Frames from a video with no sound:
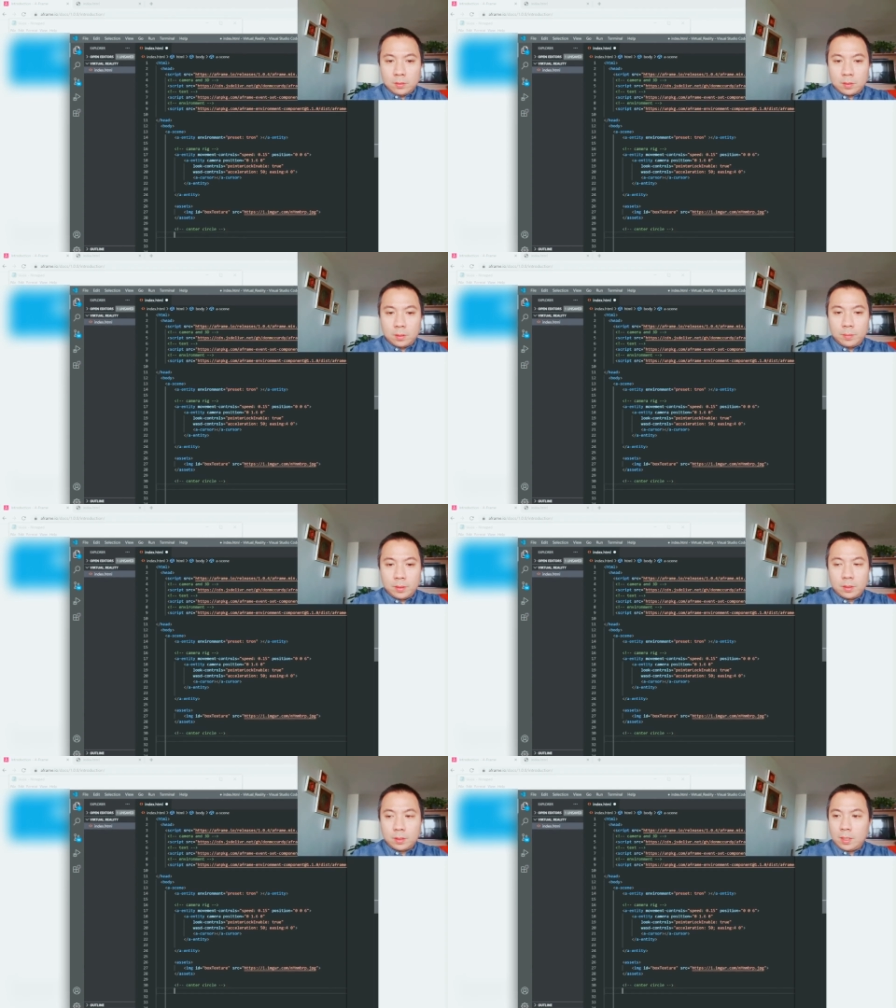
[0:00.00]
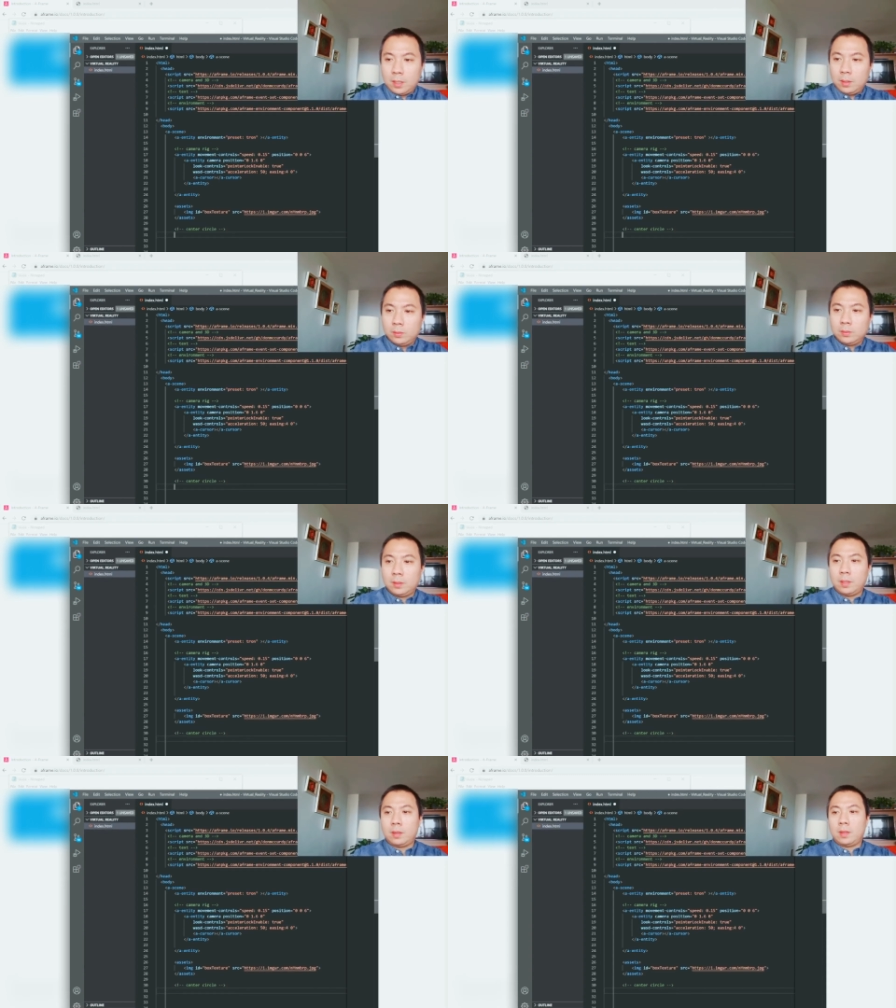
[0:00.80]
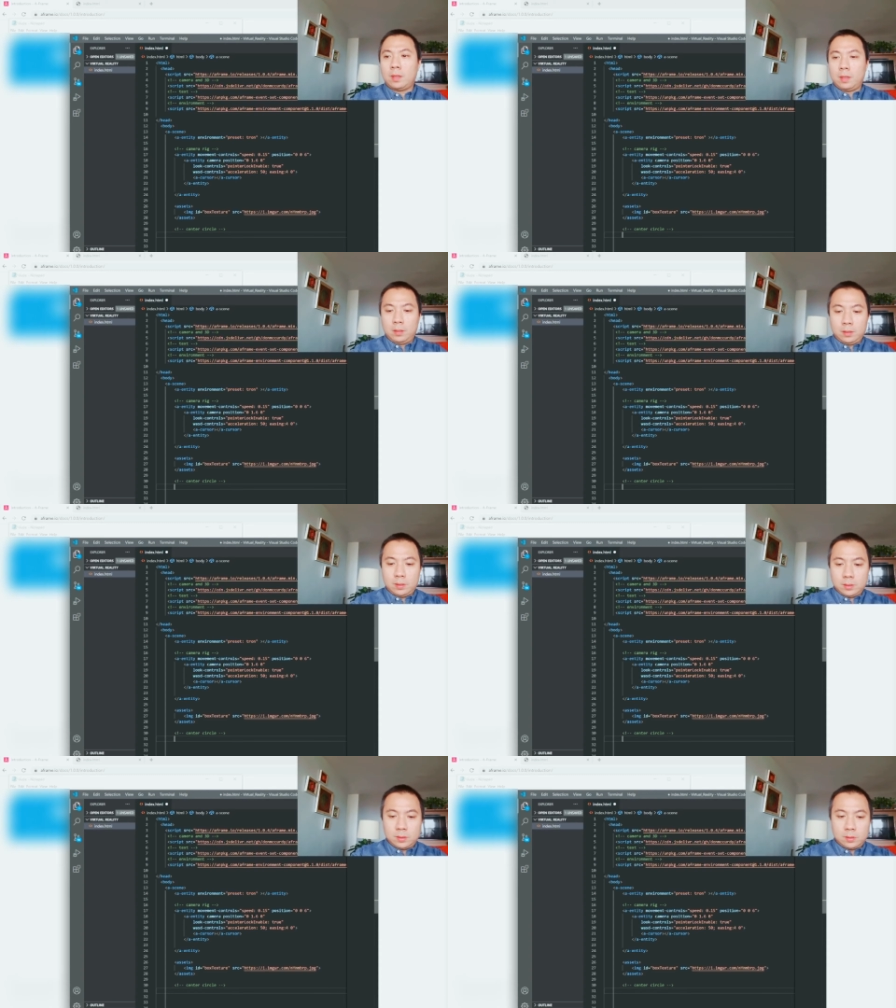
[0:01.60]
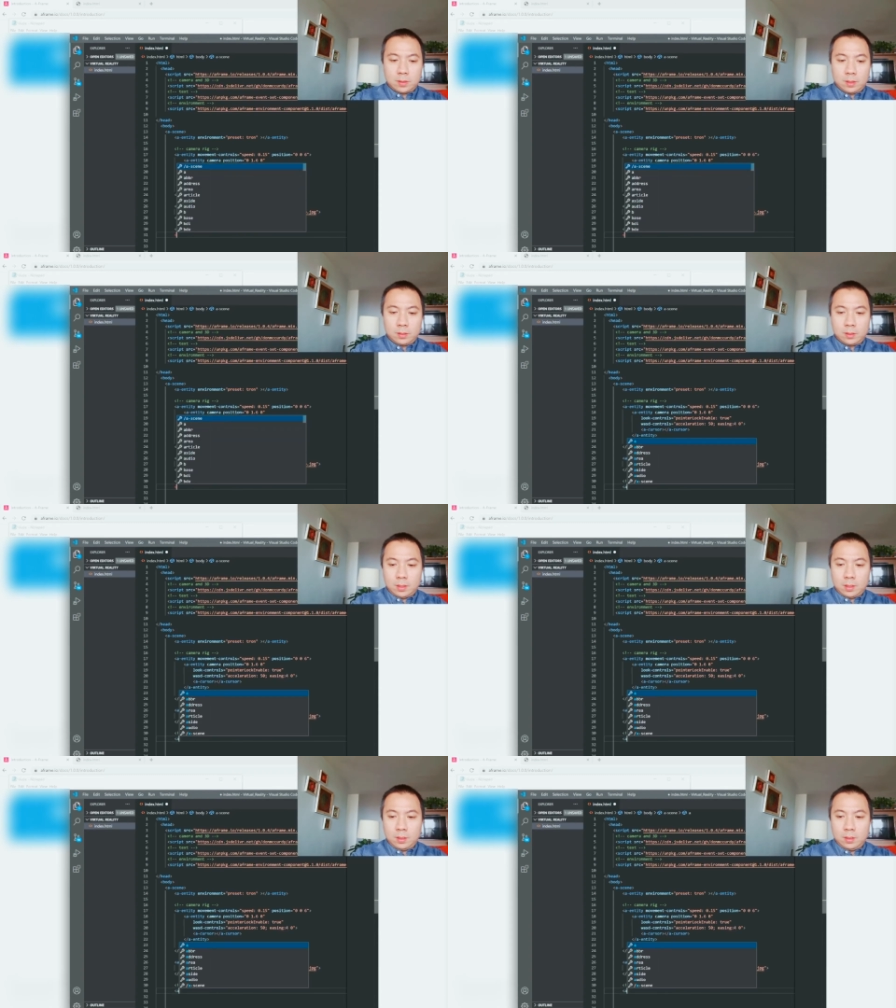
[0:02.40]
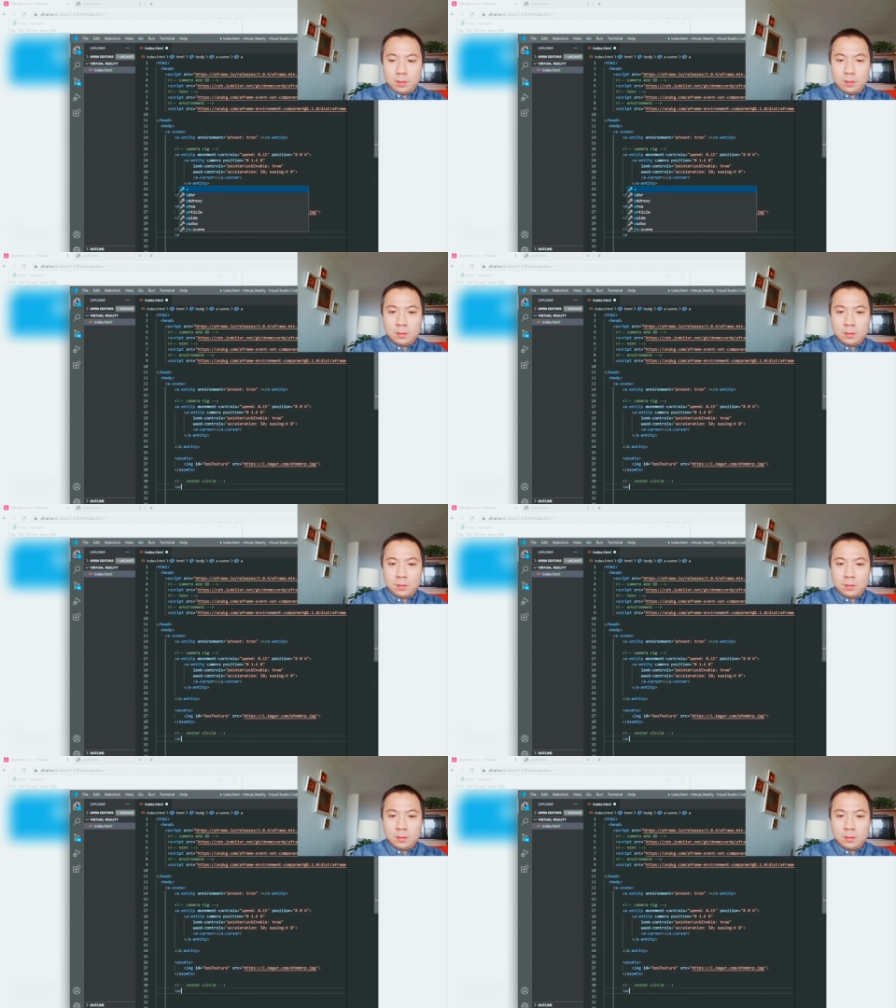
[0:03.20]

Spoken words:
comment it out, and then just write a